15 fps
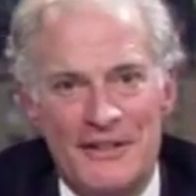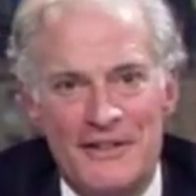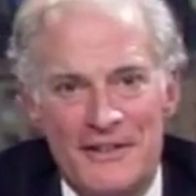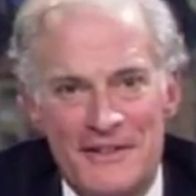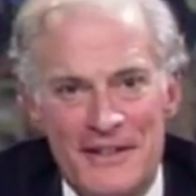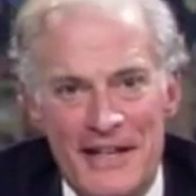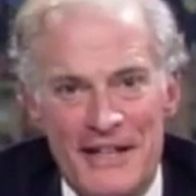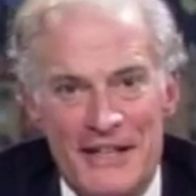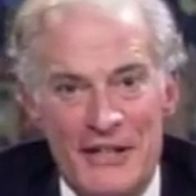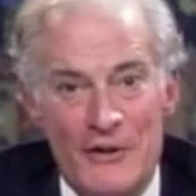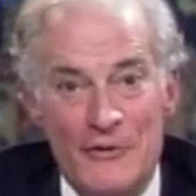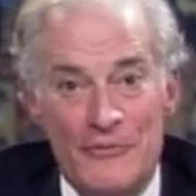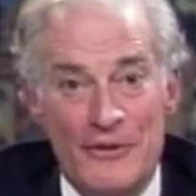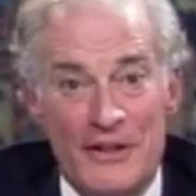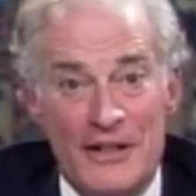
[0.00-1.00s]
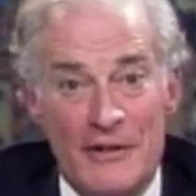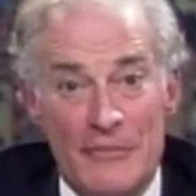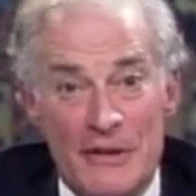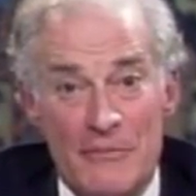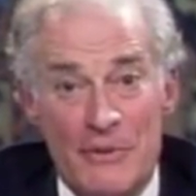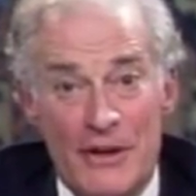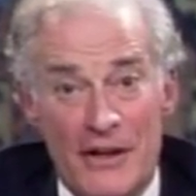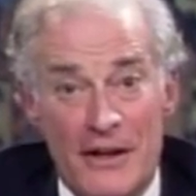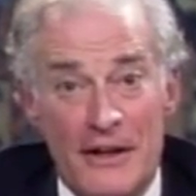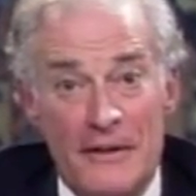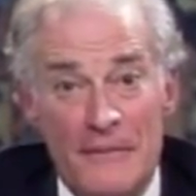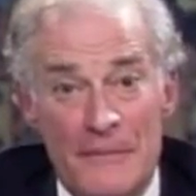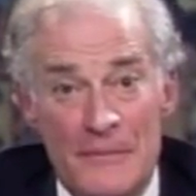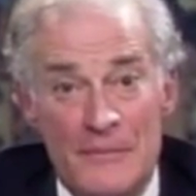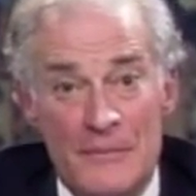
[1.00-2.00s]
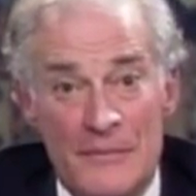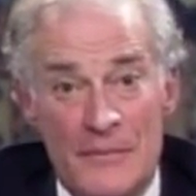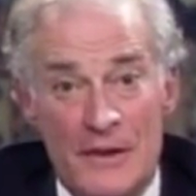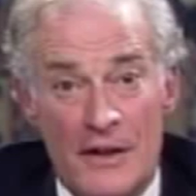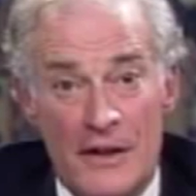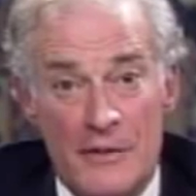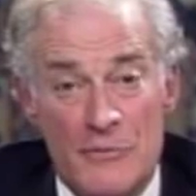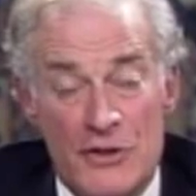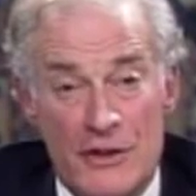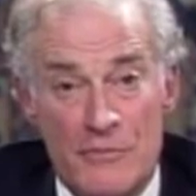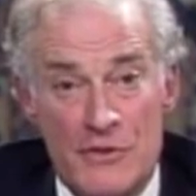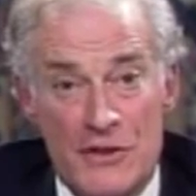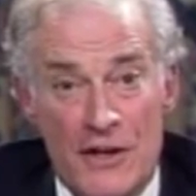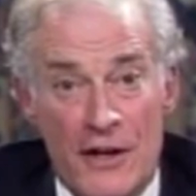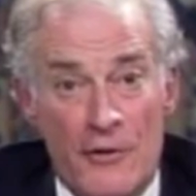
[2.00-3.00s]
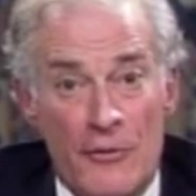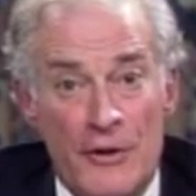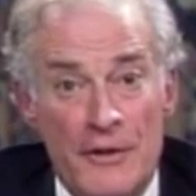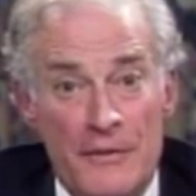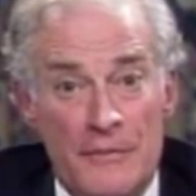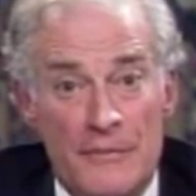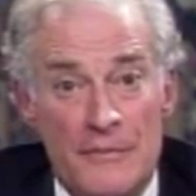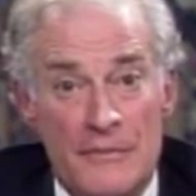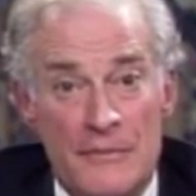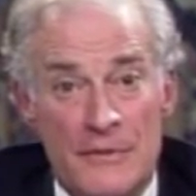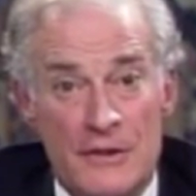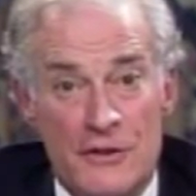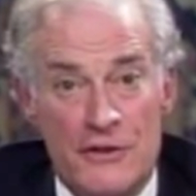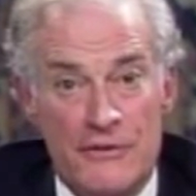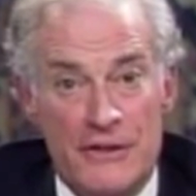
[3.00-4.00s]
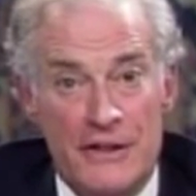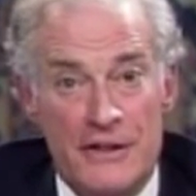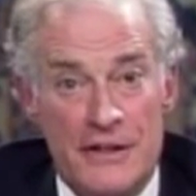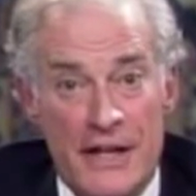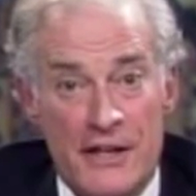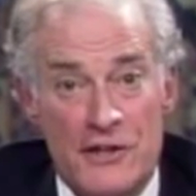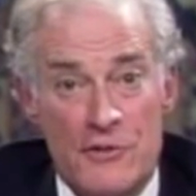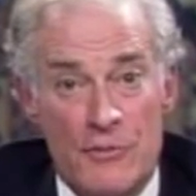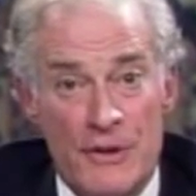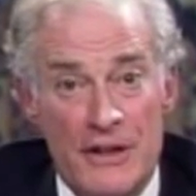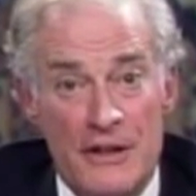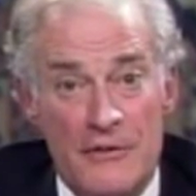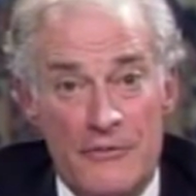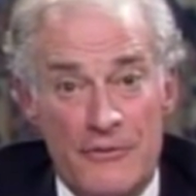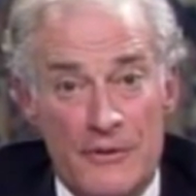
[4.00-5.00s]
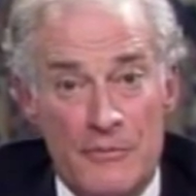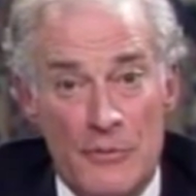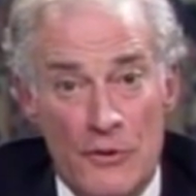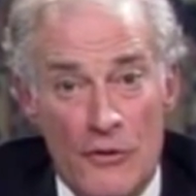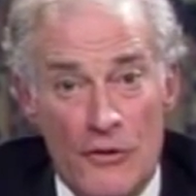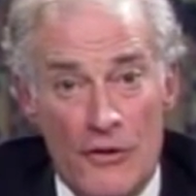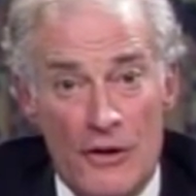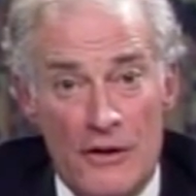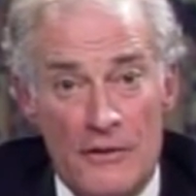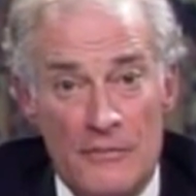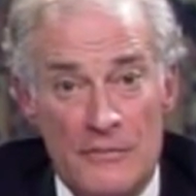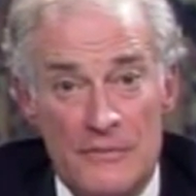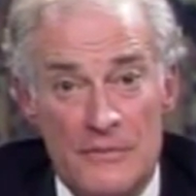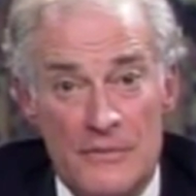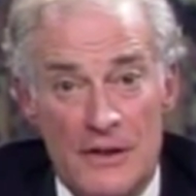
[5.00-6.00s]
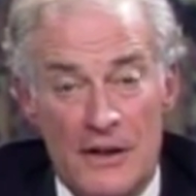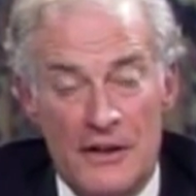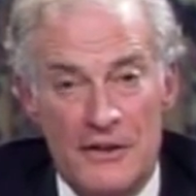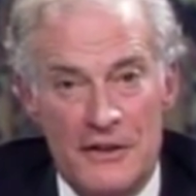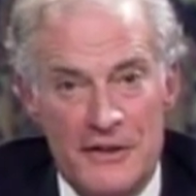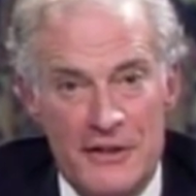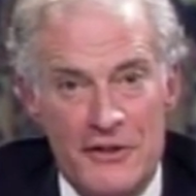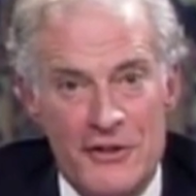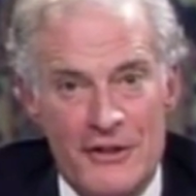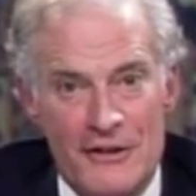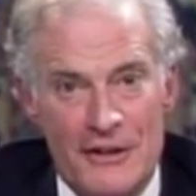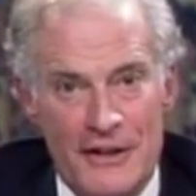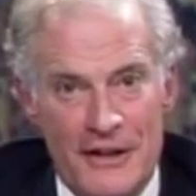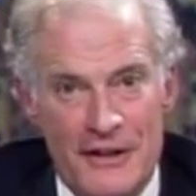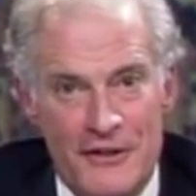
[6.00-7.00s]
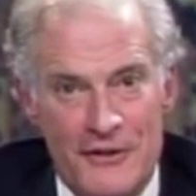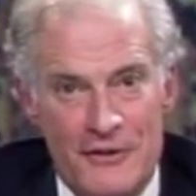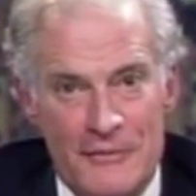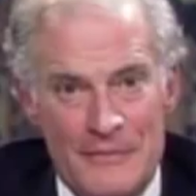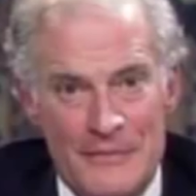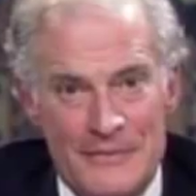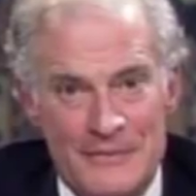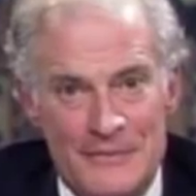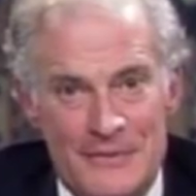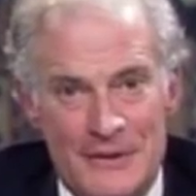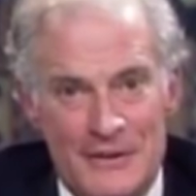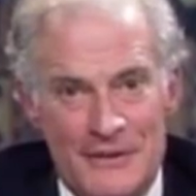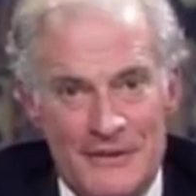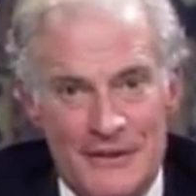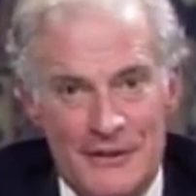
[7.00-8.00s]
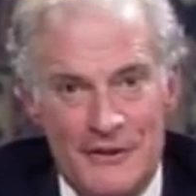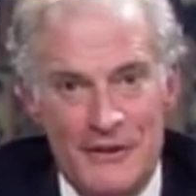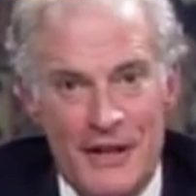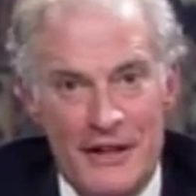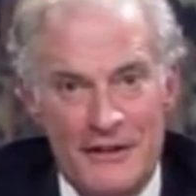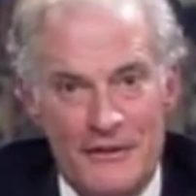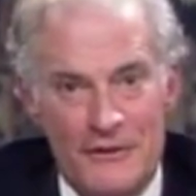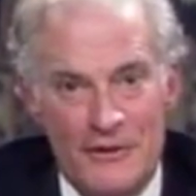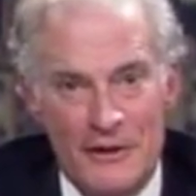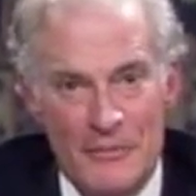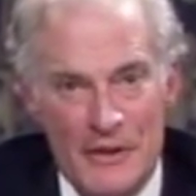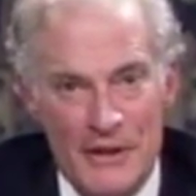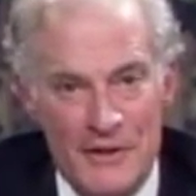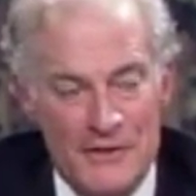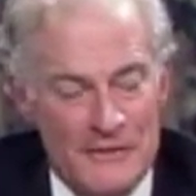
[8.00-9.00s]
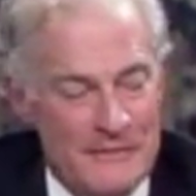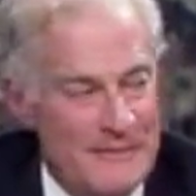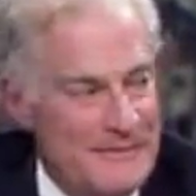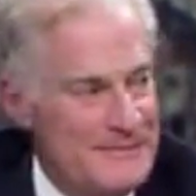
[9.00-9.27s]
and thank you for coming by. I'm Jim Zirin. Tune in next week for more on the digital age. Good night and all the best.